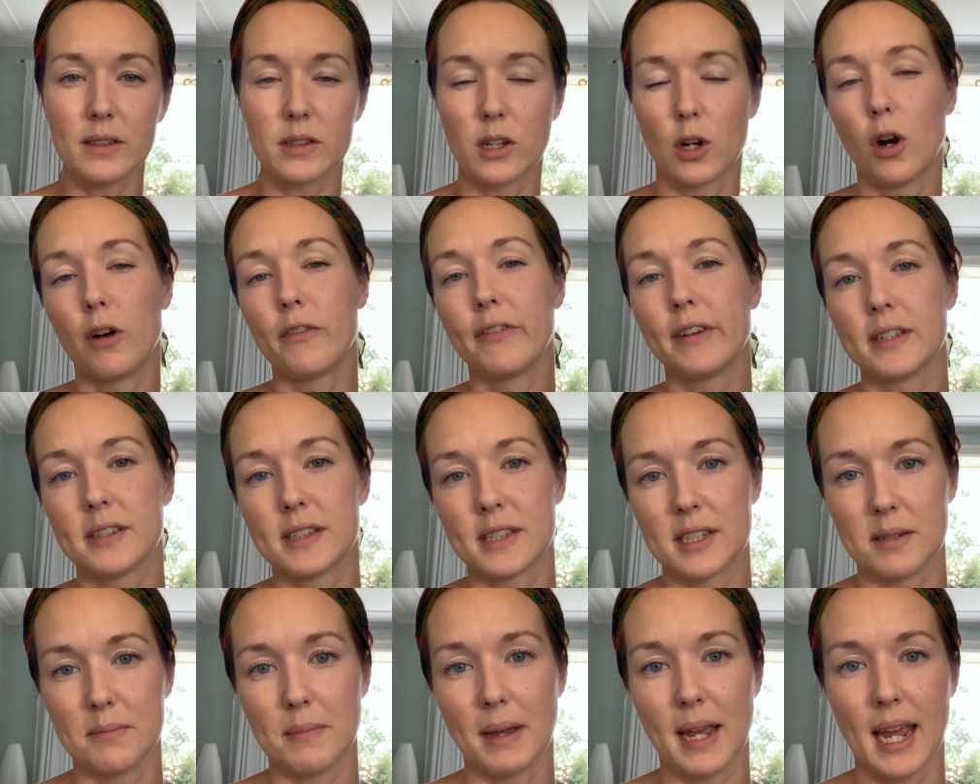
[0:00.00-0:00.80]
They're obvious
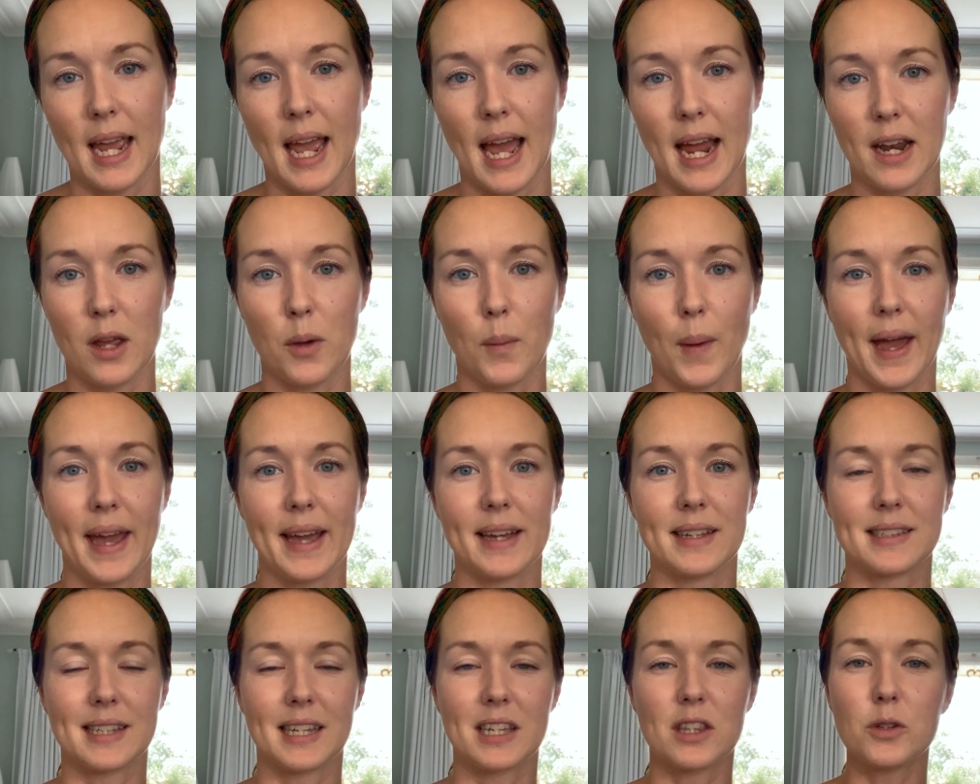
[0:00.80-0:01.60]
to me anyway.
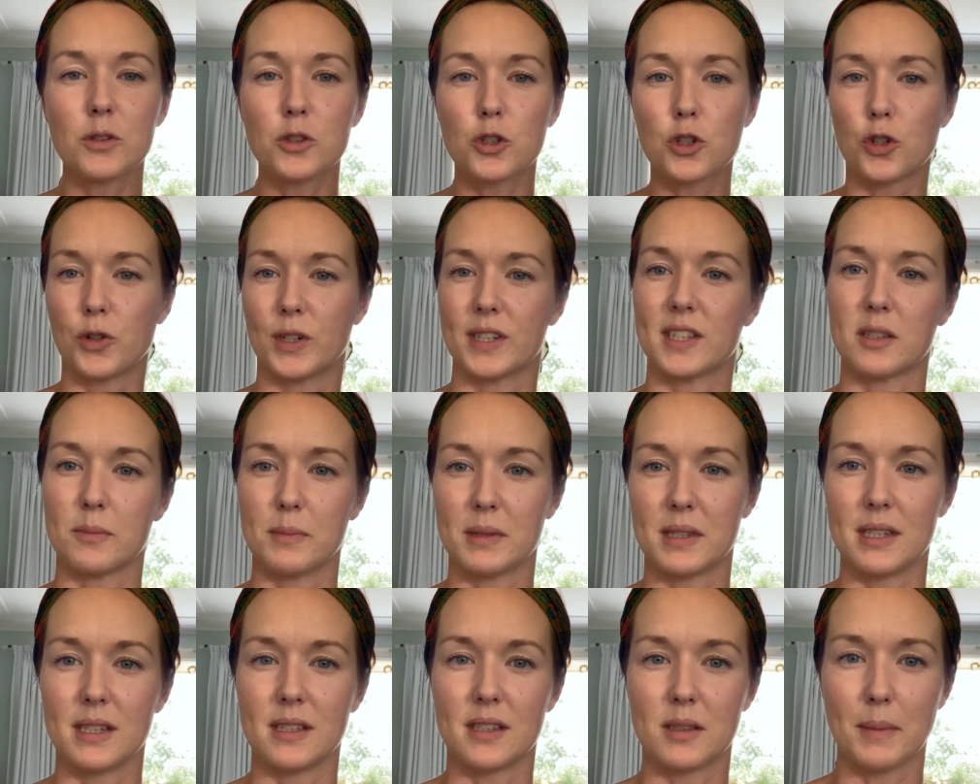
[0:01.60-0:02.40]
It's like those
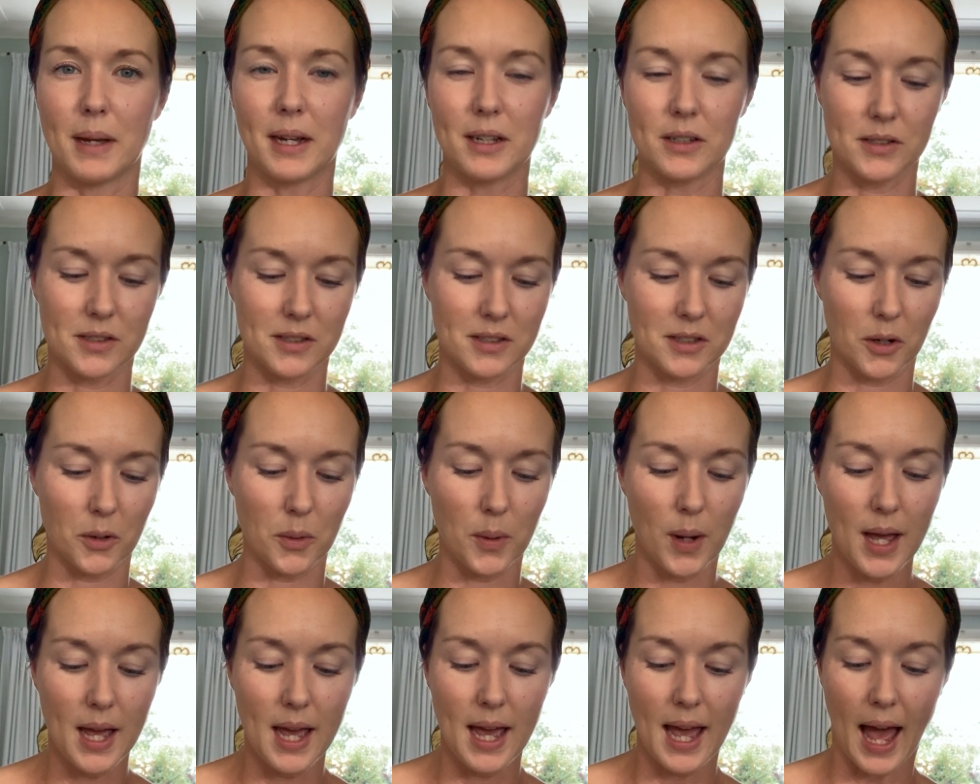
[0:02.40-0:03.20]
Christmassy smells. So
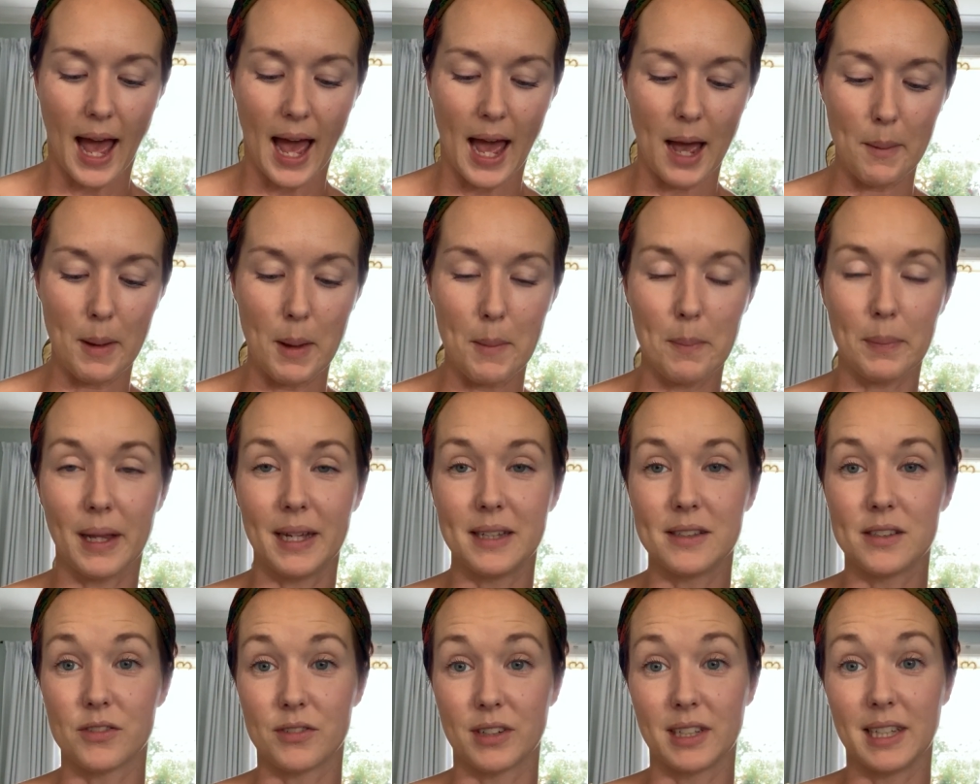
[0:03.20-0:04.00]
it
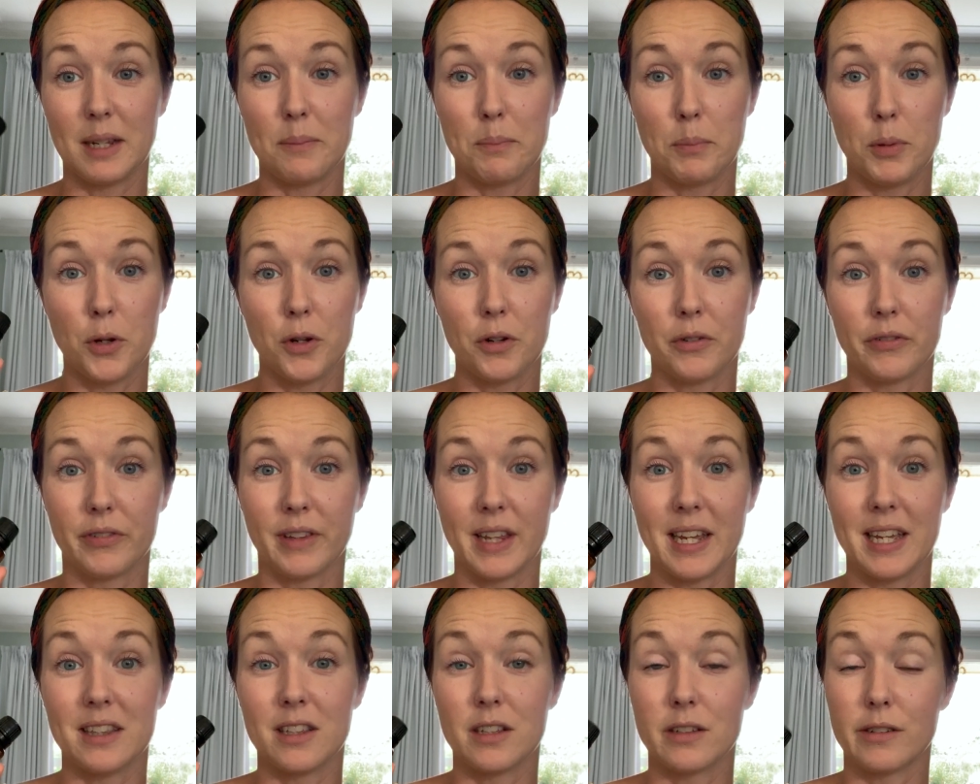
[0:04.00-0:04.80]
blends really
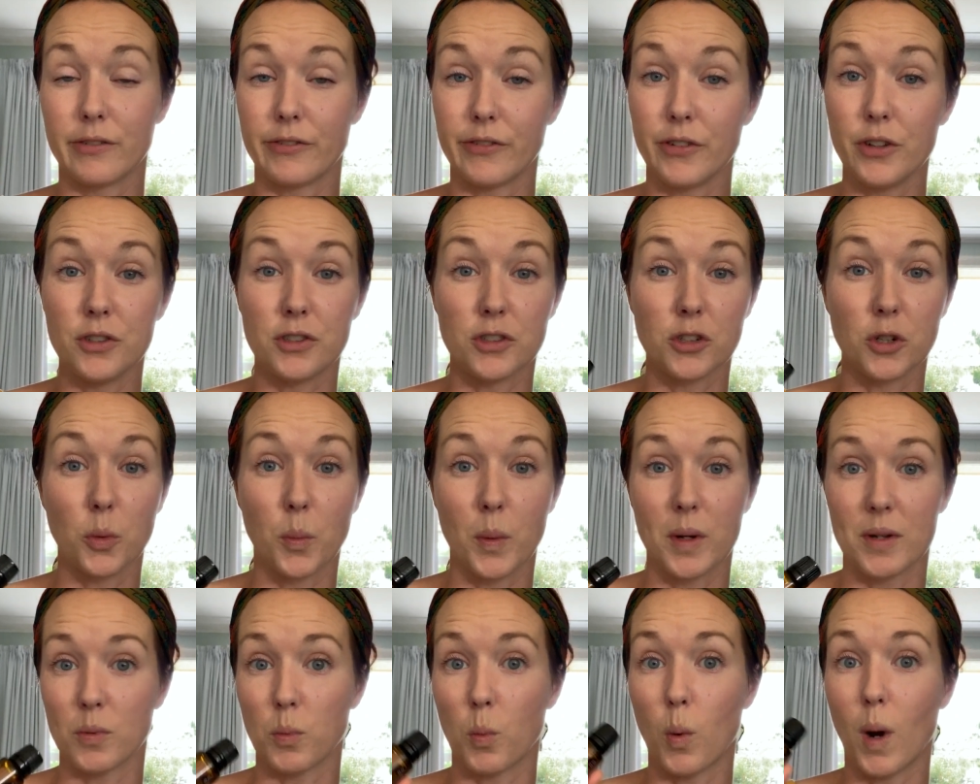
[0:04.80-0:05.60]
beautifully in the diffuser
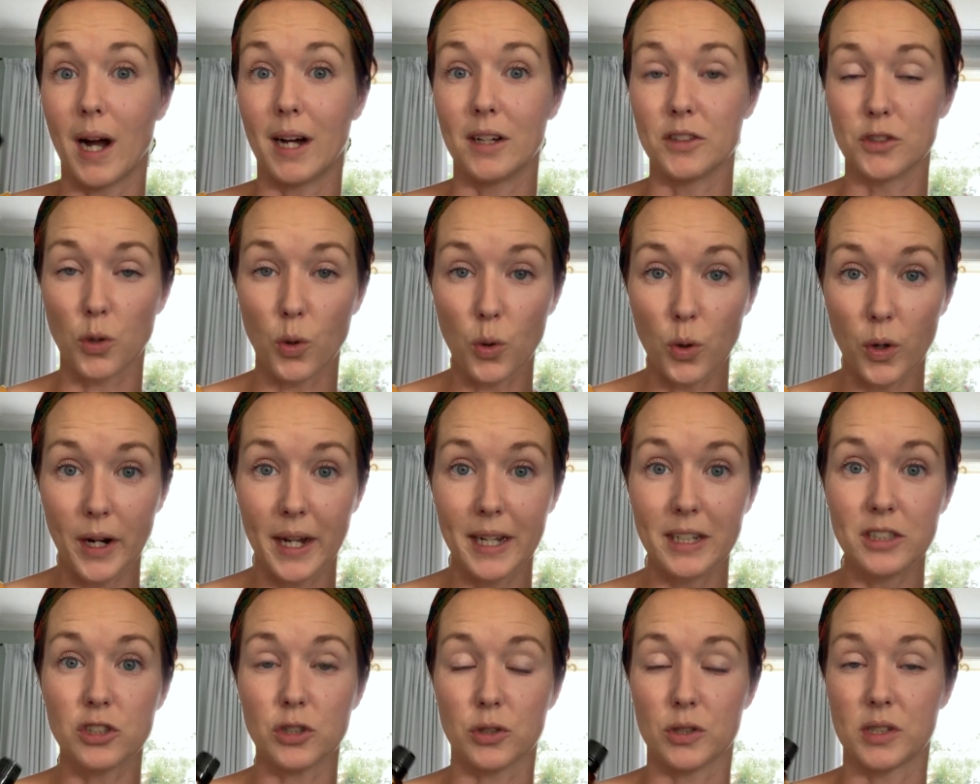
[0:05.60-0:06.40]
with wild
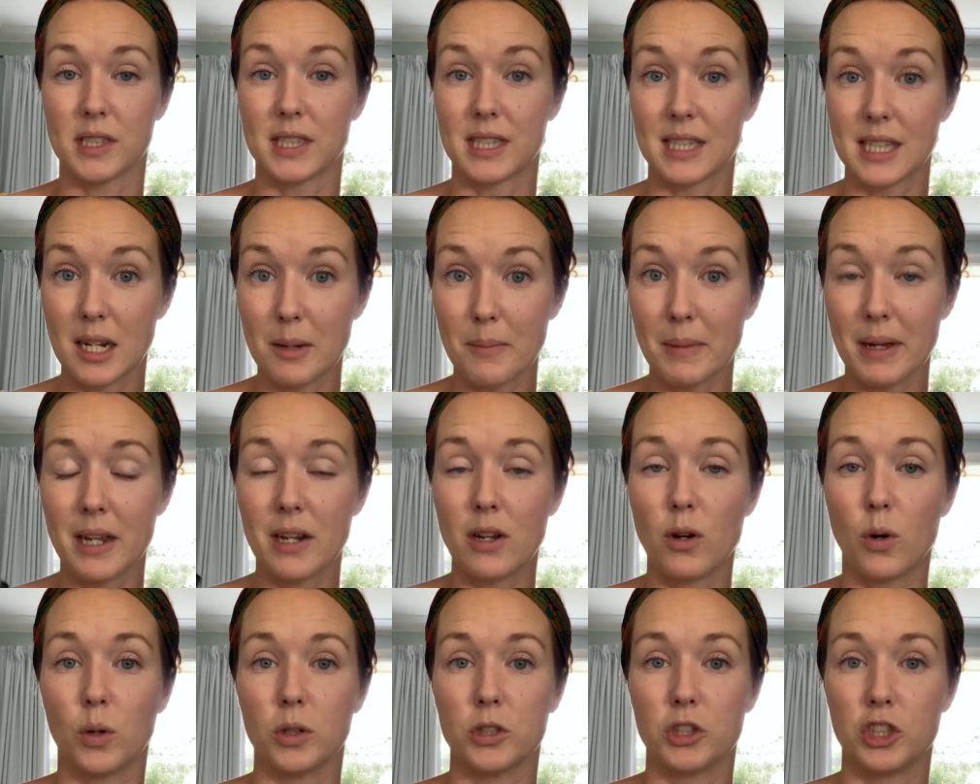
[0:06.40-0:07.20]
orange or
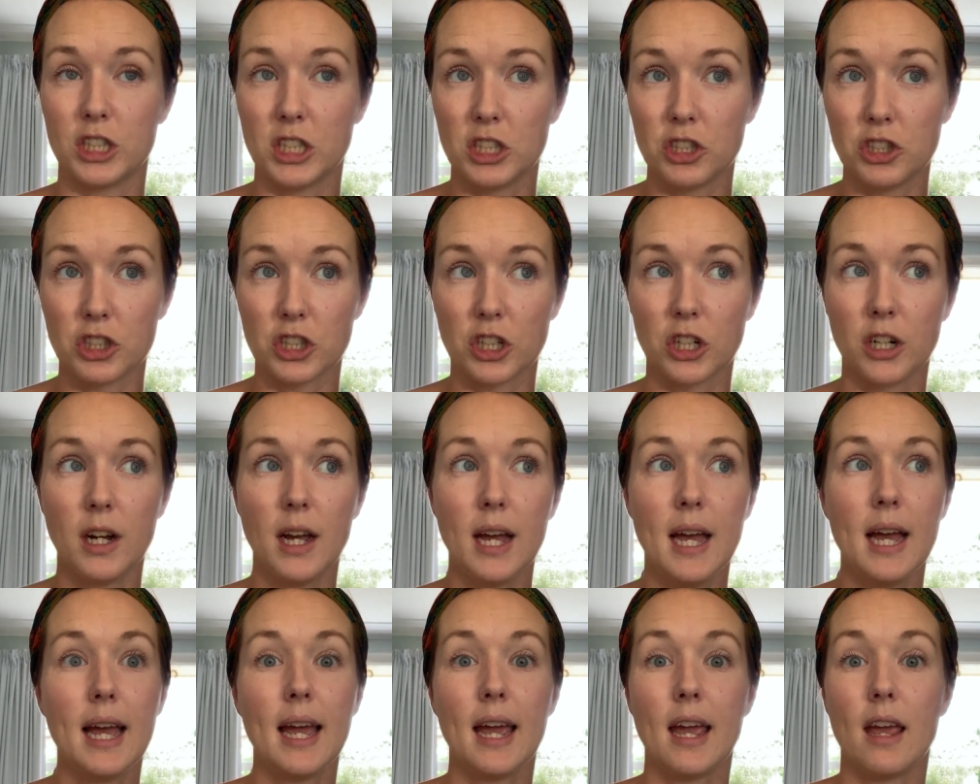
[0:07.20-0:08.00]
cinnamon or ginger,
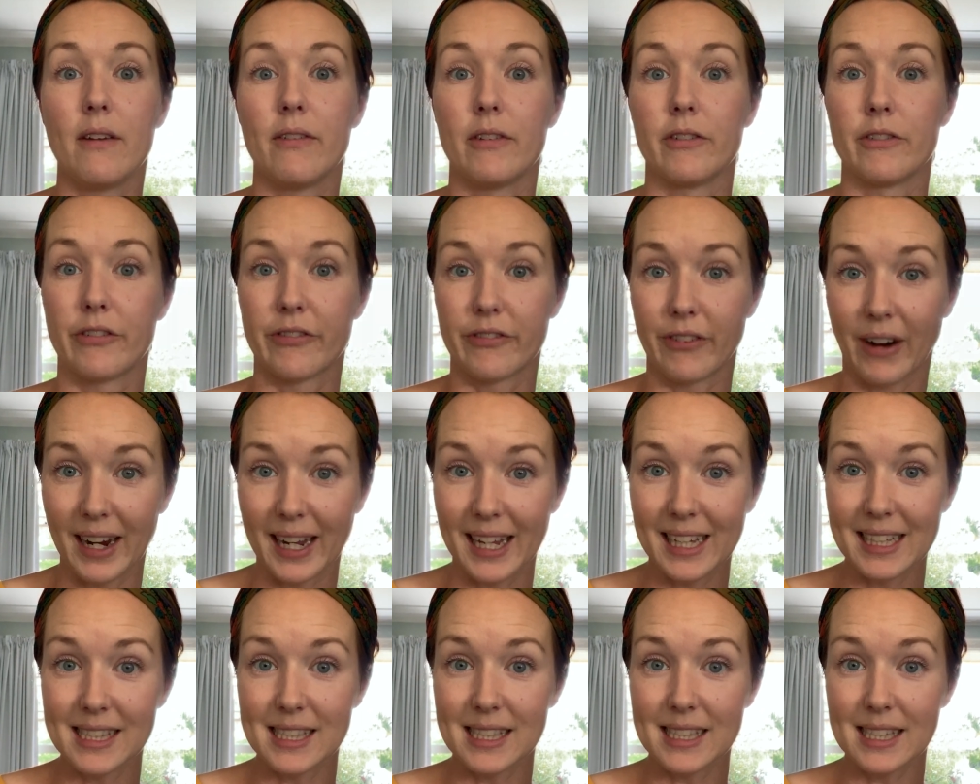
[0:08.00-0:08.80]
even
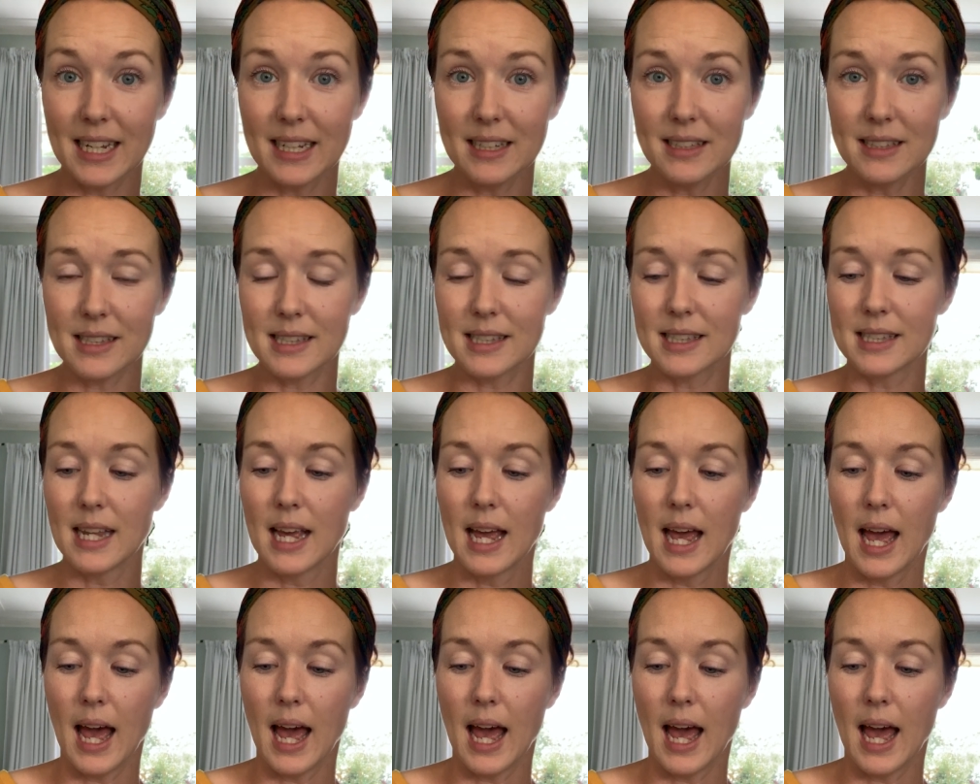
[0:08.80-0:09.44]
frankincense.